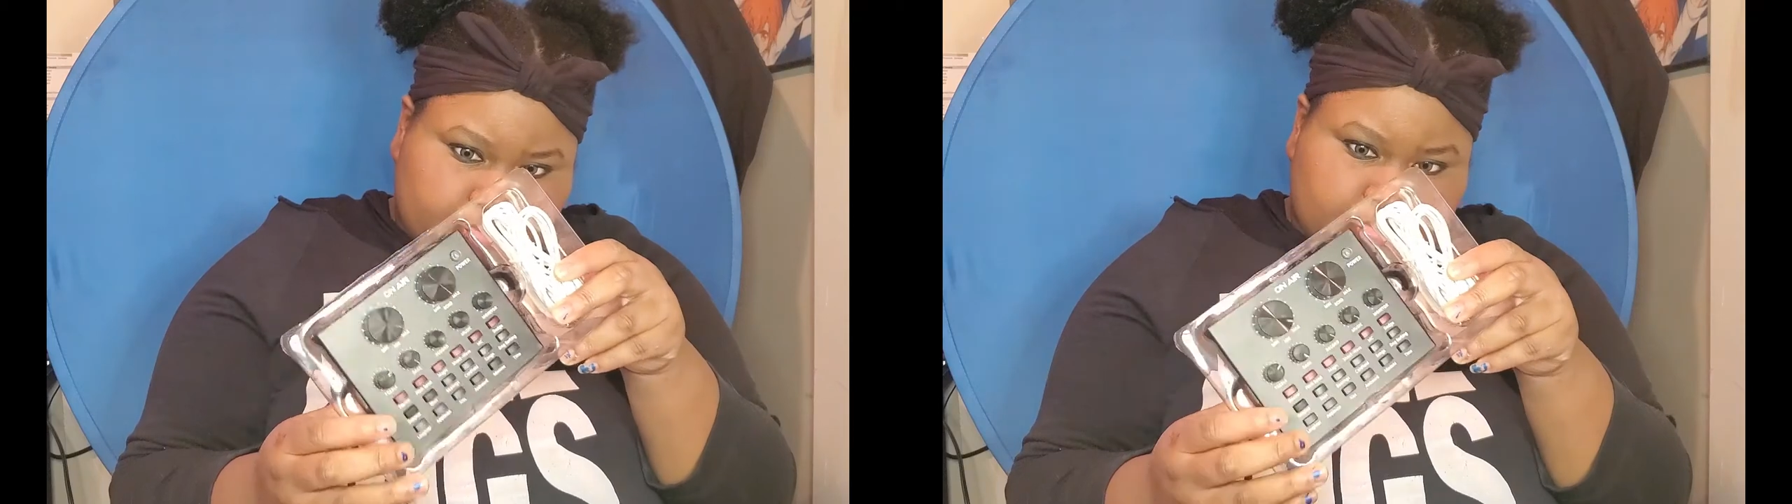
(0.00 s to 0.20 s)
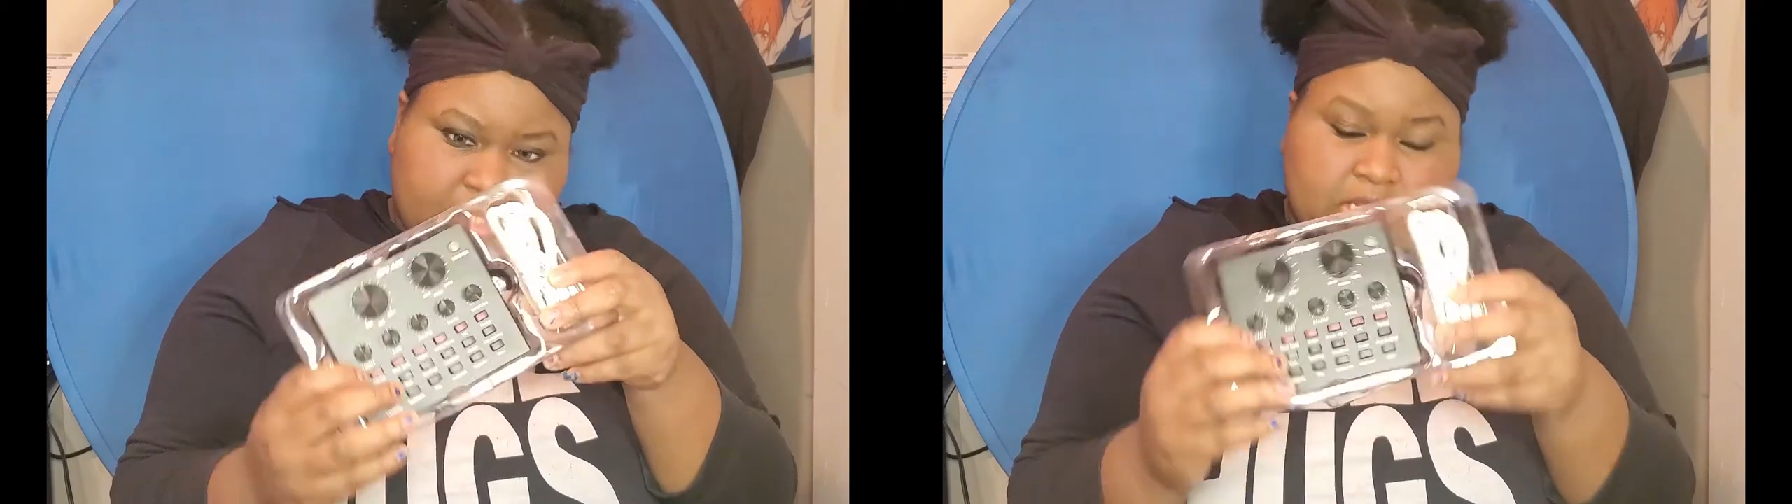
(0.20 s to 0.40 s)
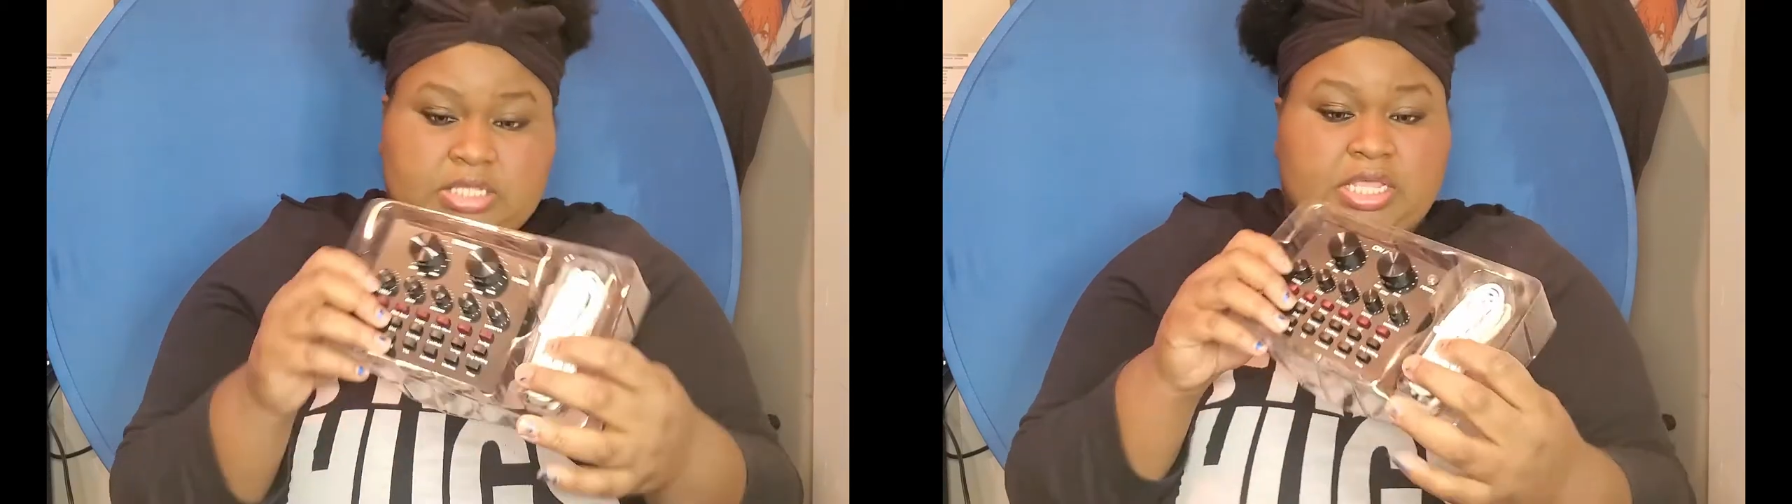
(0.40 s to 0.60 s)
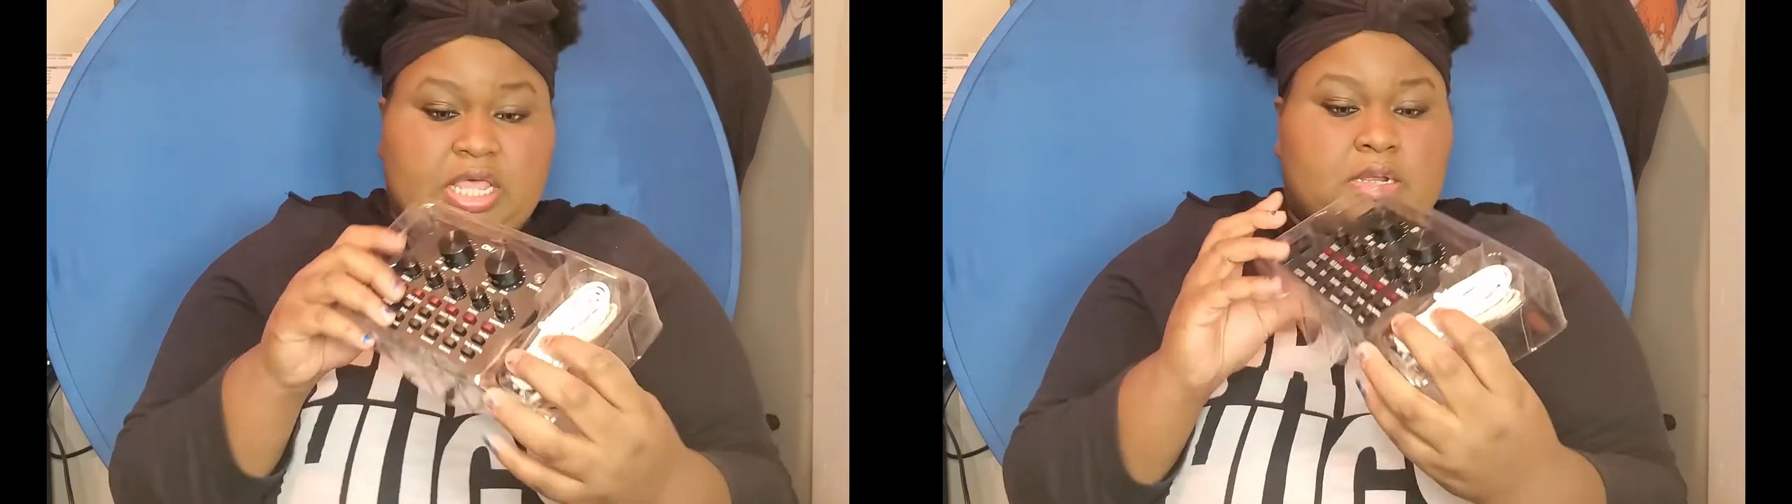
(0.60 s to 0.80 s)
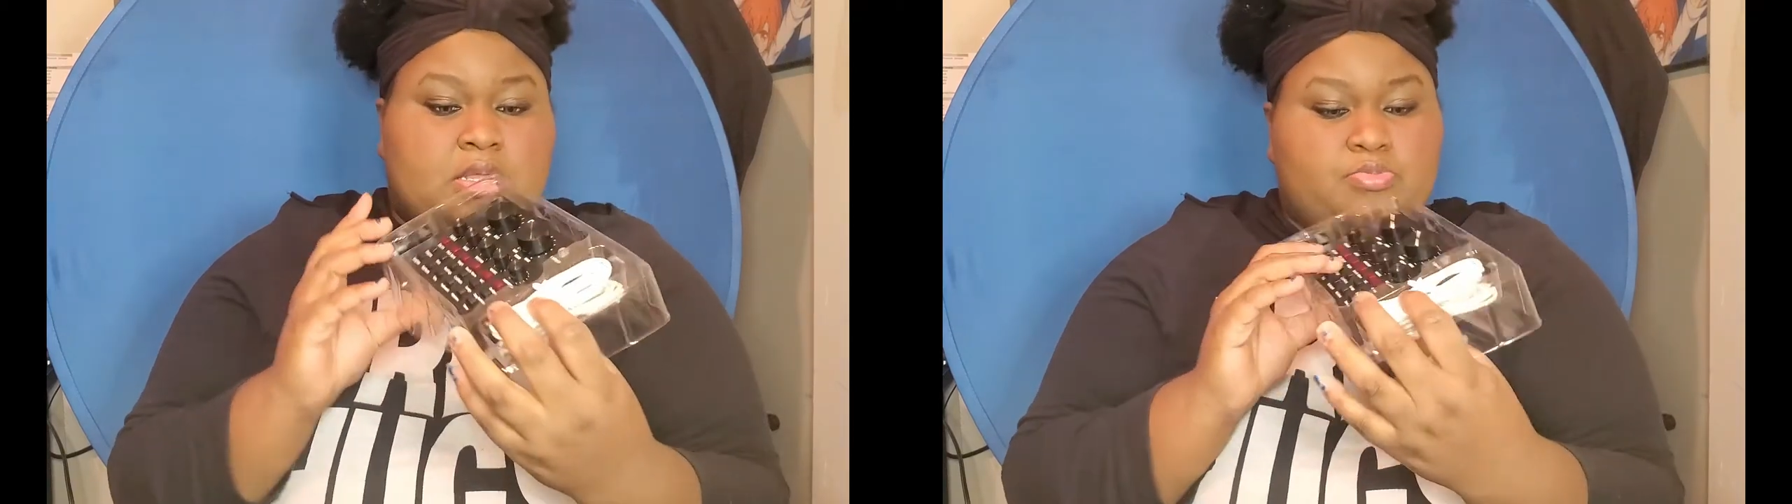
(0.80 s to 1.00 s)
Yeah, it's got a
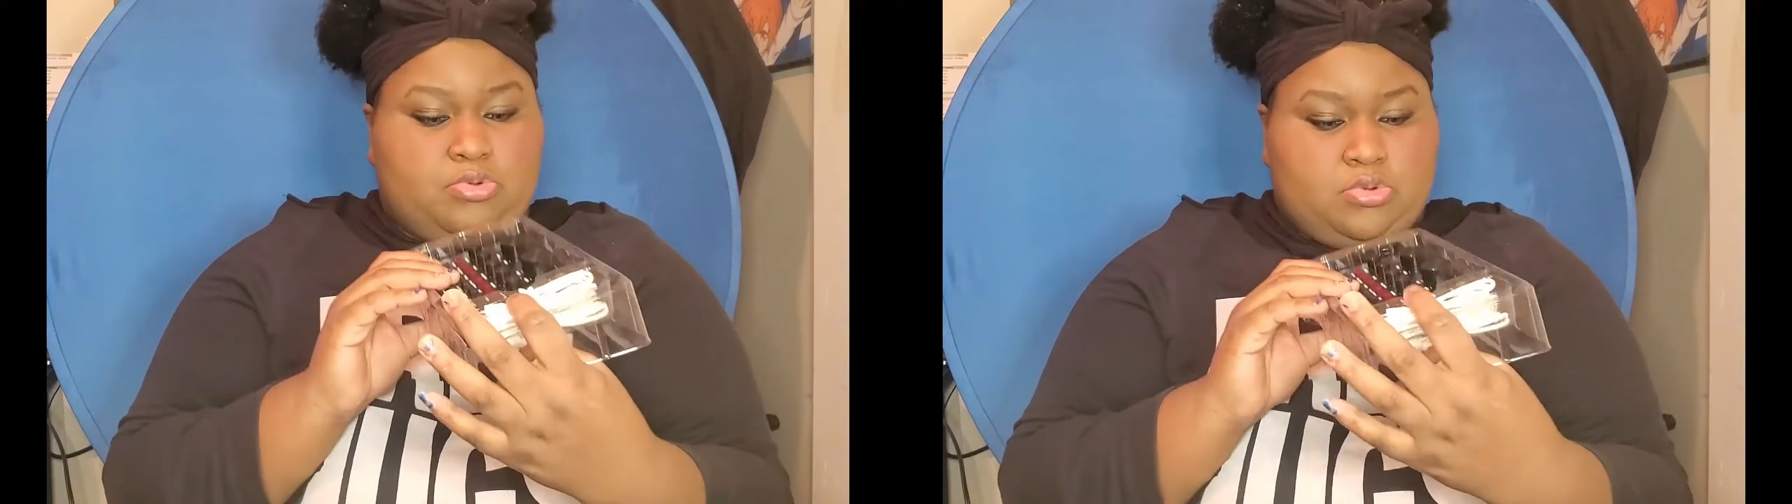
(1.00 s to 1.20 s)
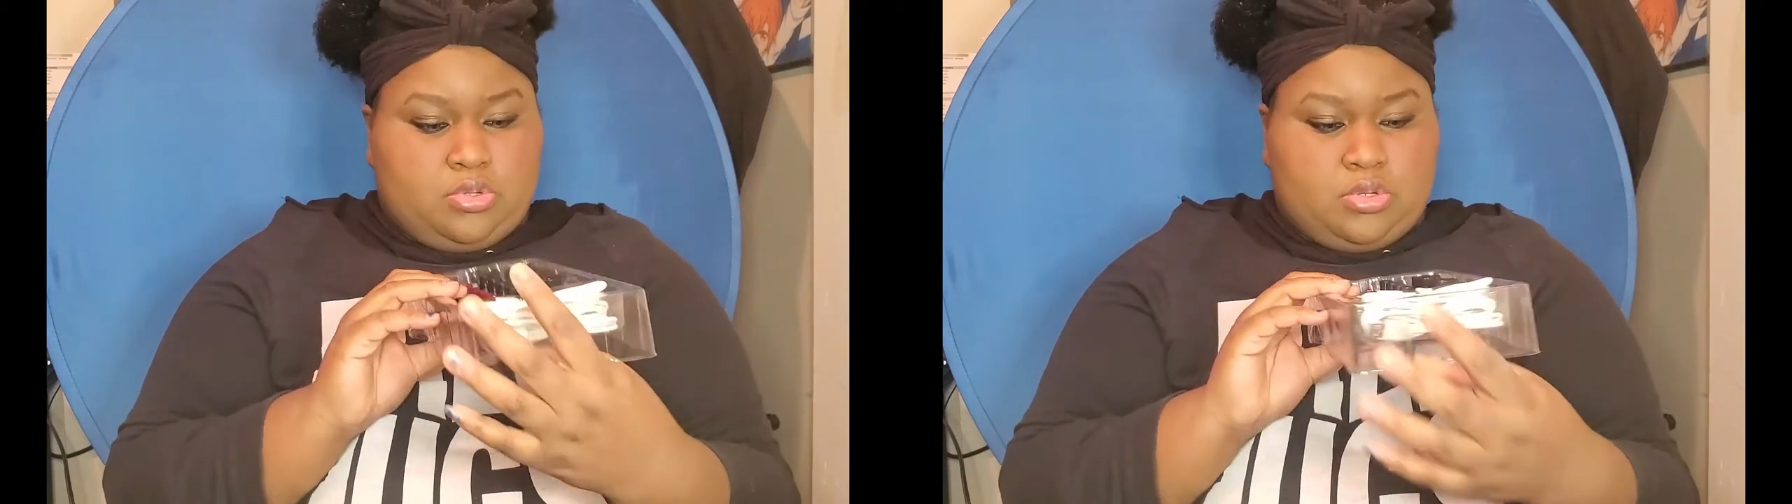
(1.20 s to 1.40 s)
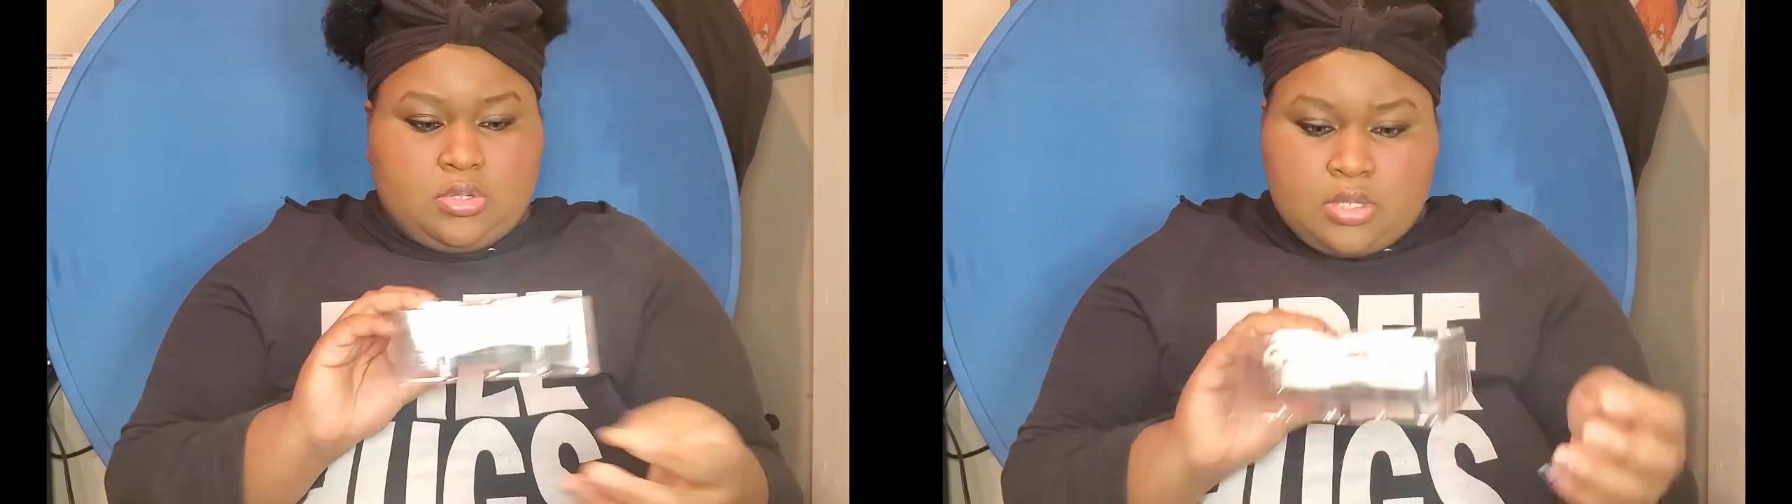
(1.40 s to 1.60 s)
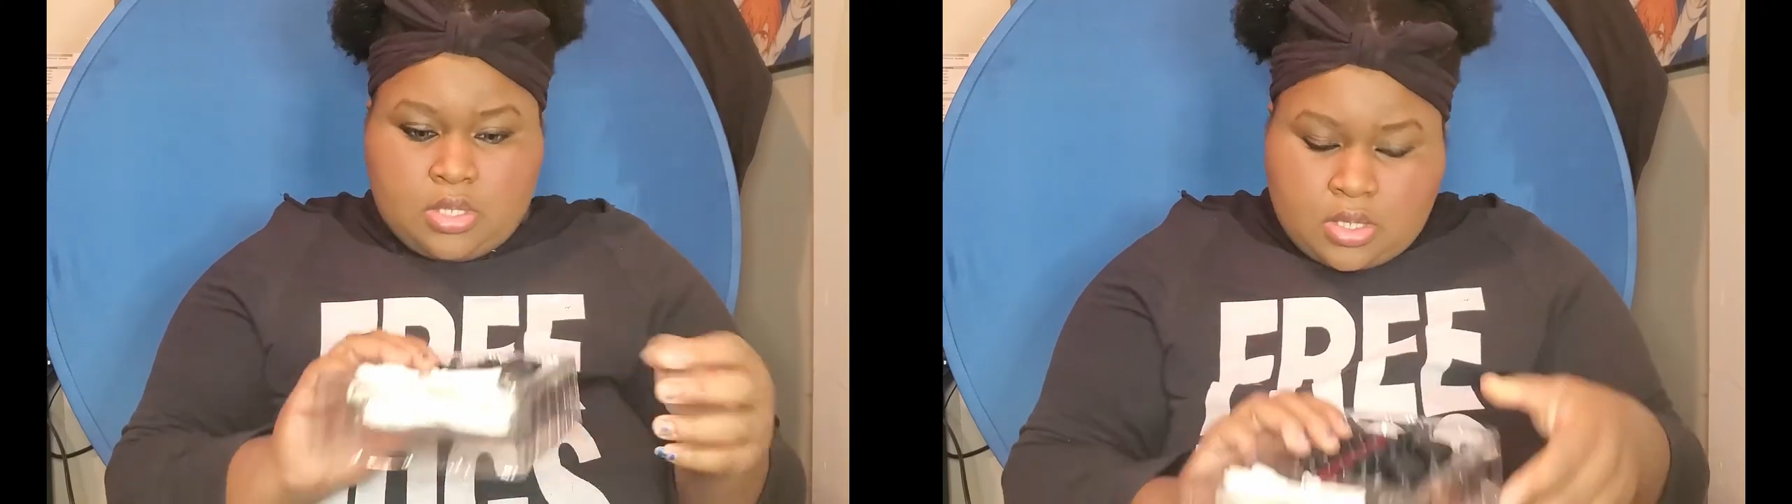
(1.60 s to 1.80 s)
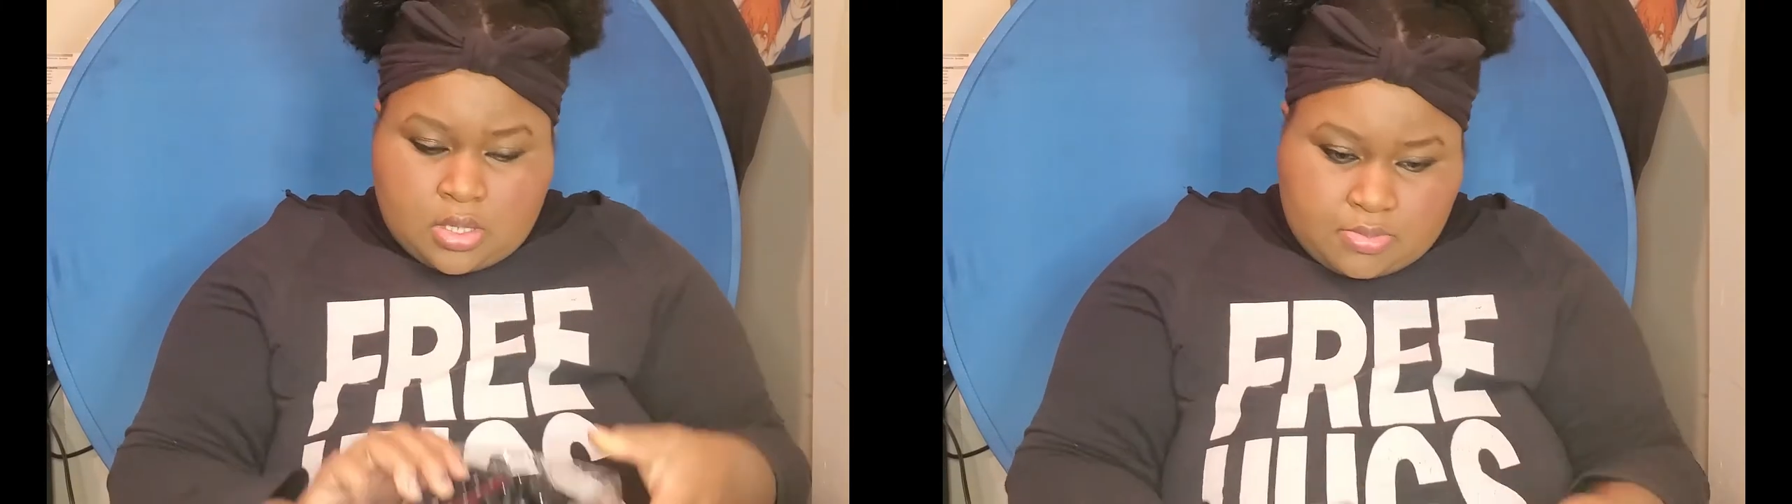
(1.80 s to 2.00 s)
couple
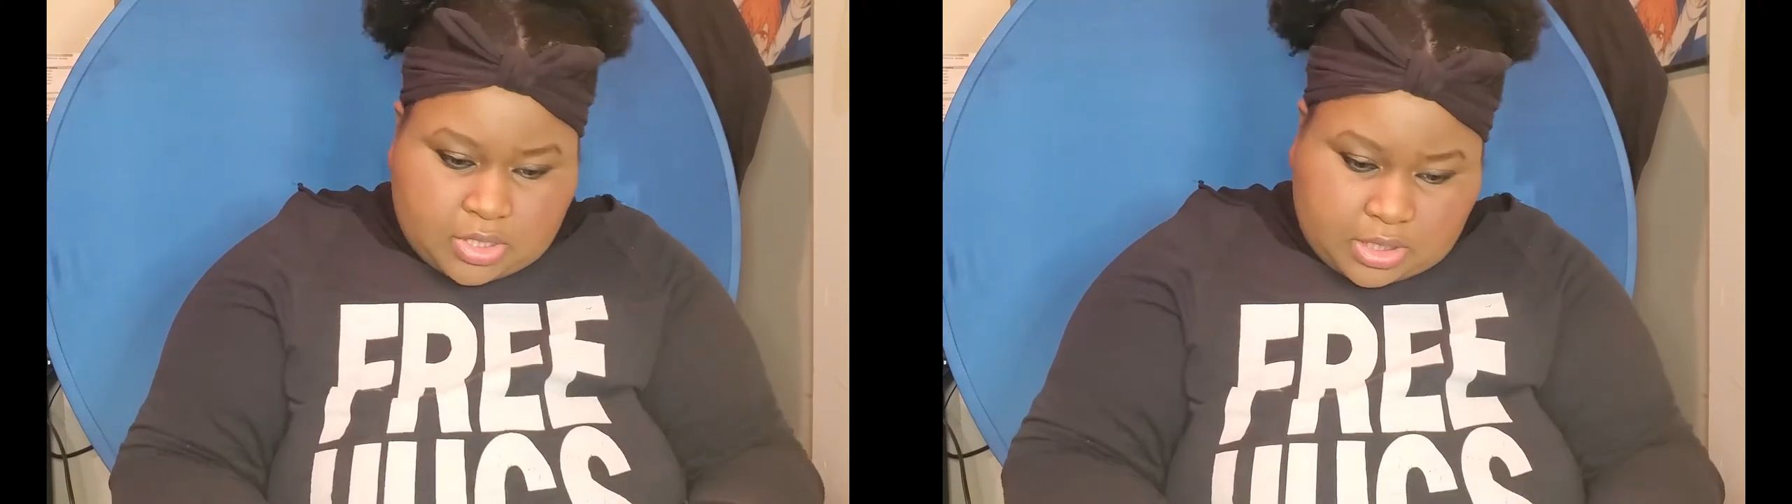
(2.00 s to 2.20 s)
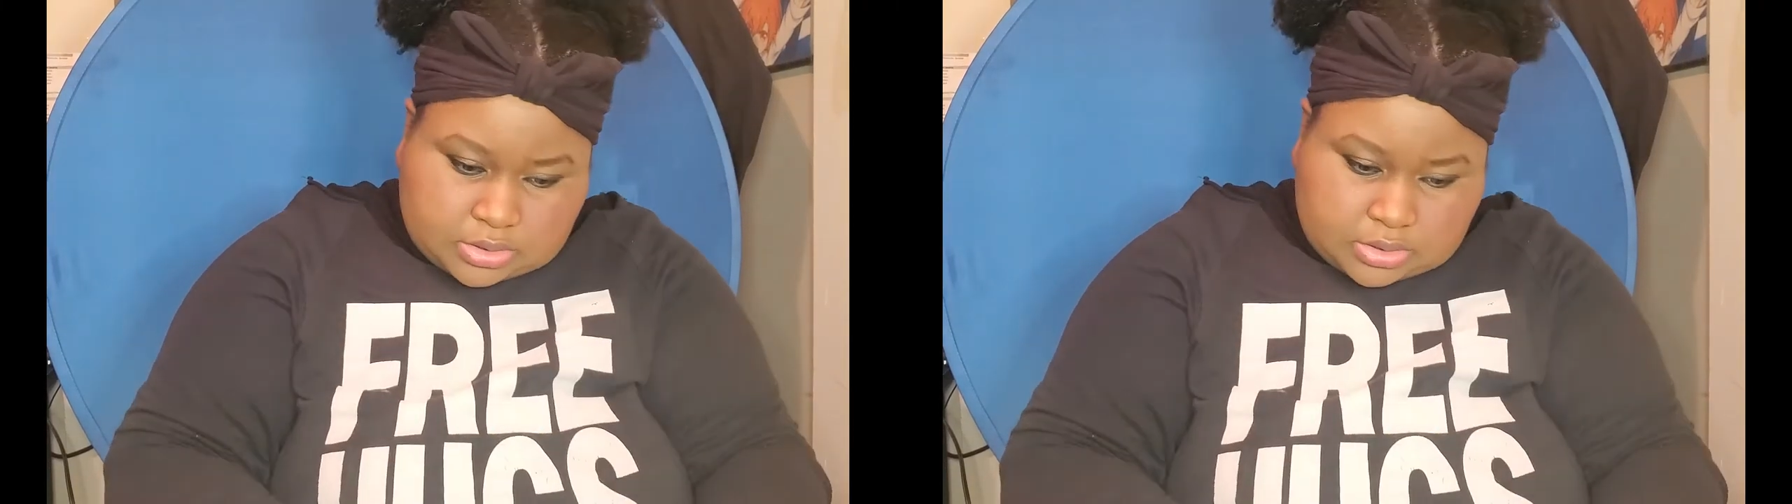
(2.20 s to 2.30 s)
plugs